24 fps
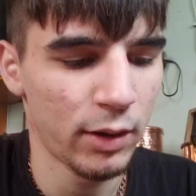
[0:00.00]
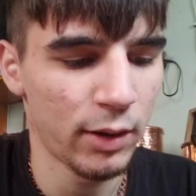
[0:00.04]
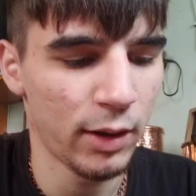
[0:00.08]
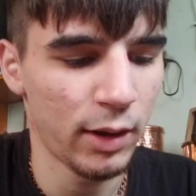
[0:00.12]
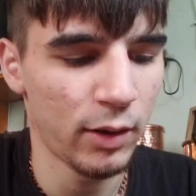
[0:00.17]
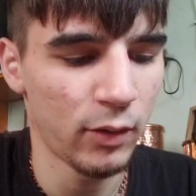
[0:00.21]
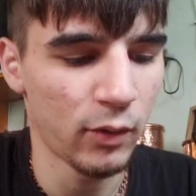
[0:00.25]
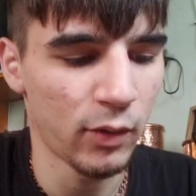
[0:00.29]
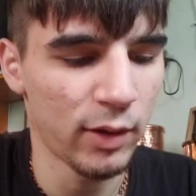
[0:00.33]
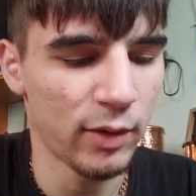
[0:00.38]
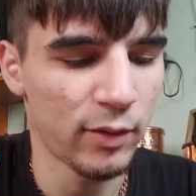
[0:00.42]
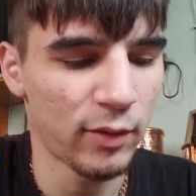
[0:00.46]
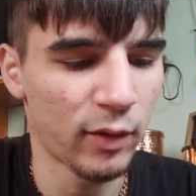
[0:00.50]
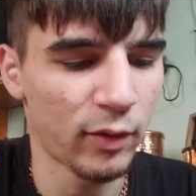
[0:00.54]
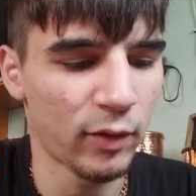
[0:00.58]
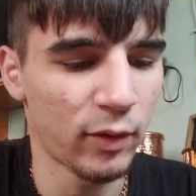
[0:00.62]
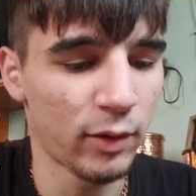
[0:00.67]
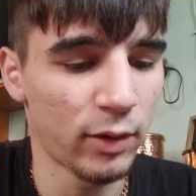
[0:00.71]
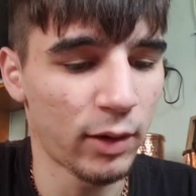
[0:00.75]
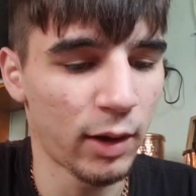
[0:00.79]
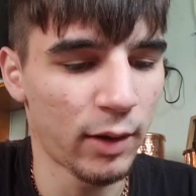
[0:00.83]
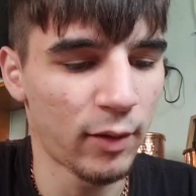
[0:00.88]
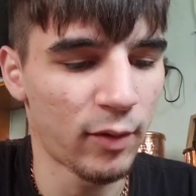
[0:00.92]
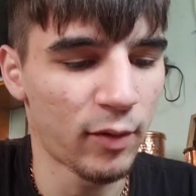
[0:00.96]
At least that's a
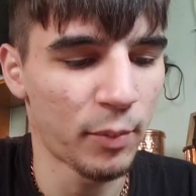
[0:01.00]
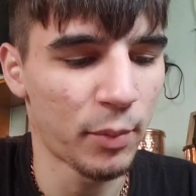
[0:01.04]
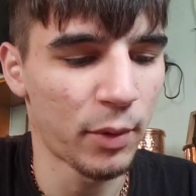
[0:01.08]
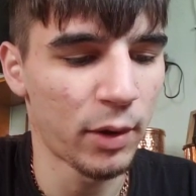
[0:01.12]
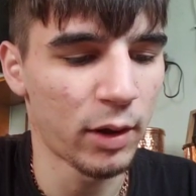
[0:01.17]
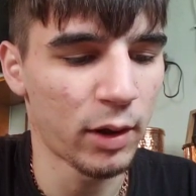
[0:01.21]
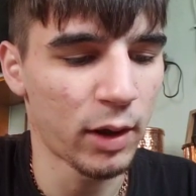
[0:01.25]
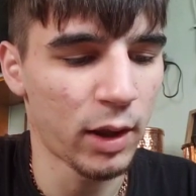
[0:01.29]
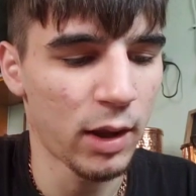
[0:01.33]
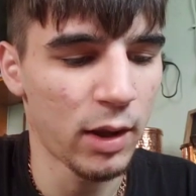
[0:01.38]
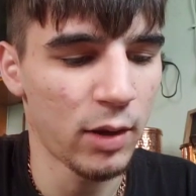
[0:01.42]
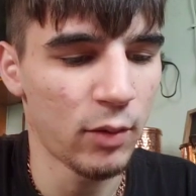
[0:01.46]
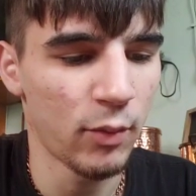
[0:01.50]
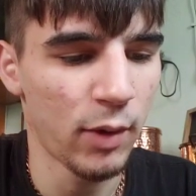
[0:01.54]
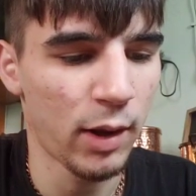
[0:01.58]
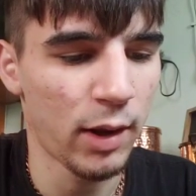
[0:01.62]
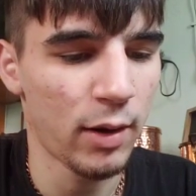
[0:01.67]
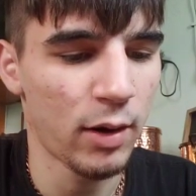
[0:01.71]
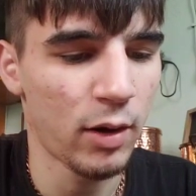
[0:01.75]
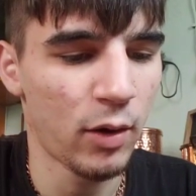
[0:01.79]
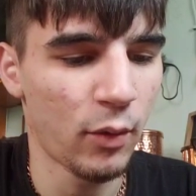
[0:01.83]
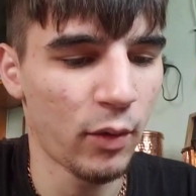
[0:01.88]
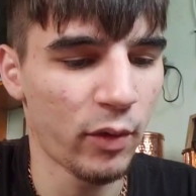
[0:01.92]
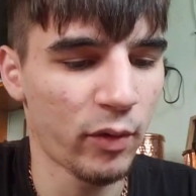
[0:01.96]
dead Sparky, and we
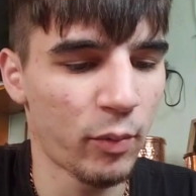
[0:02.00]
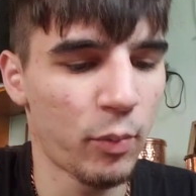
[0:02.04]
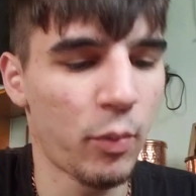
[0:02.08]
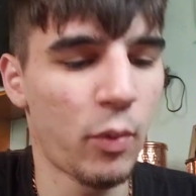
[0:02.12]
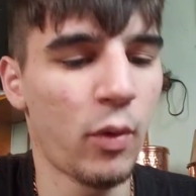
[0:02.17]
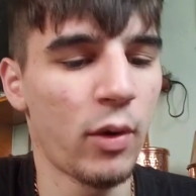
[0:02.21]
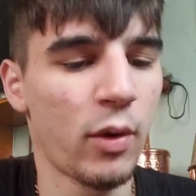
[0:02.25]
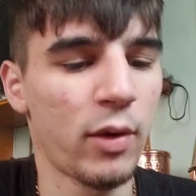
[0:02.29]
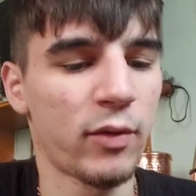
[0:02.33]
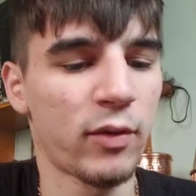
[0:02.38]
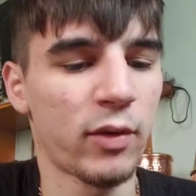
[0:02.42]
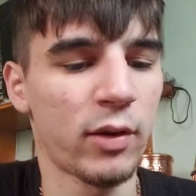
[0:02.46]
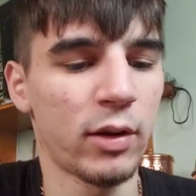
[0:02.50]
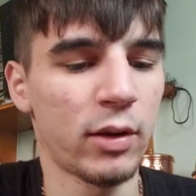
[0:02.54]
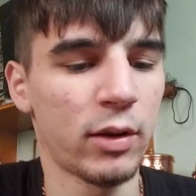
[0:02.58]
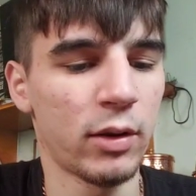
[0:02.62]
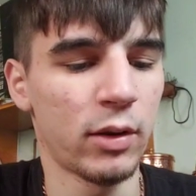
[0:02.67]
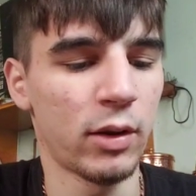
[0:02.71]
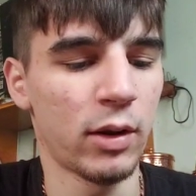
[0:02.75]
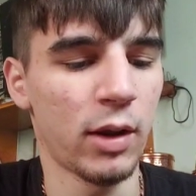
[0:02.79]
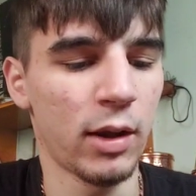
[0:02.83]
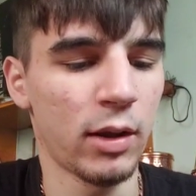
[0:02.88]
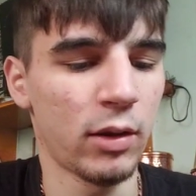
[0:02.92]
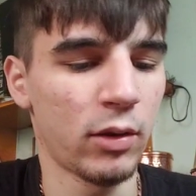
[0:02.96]
can always poison,
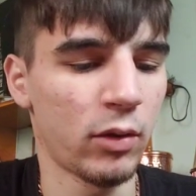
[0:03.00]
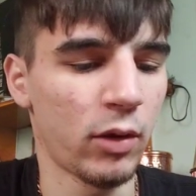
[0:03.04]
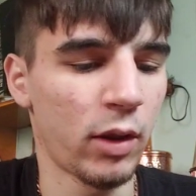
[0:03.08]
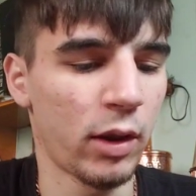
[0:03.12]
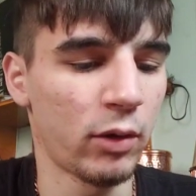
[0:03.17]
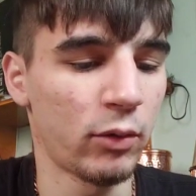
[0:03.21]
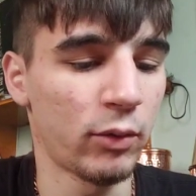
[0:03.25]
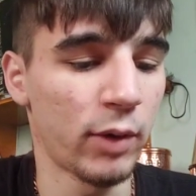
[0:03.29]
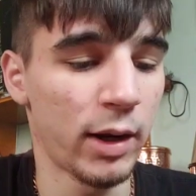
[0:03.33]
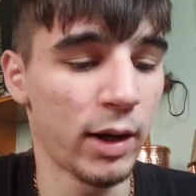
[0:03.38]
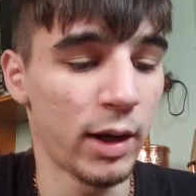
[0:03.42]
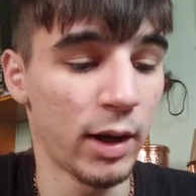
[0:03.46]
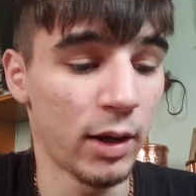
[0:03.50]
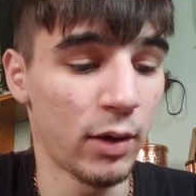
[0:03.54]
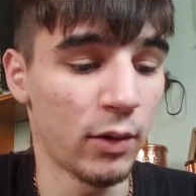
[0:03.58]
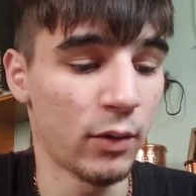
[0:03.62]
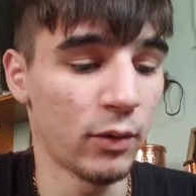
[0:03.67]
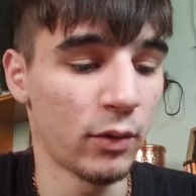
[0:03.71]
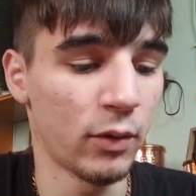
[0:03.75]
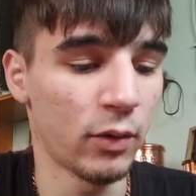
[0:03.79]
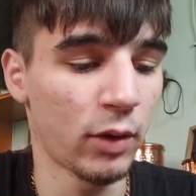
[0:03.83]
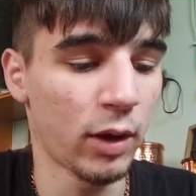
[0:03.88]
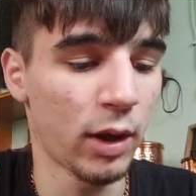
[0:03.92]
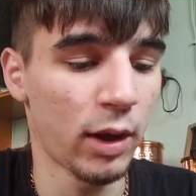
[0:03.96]
like right now.
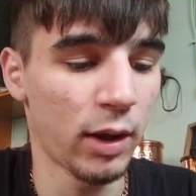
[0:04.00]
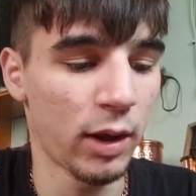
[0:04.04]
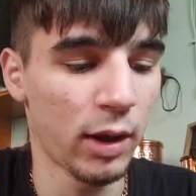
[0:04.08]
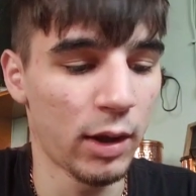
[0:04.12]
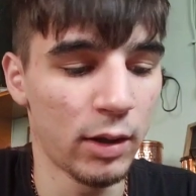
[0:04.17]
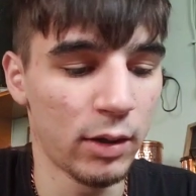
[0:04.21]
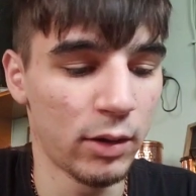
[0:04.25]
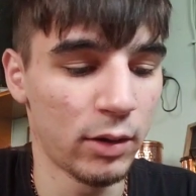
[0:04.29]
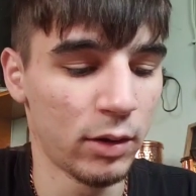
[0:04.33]
Okay, yeah.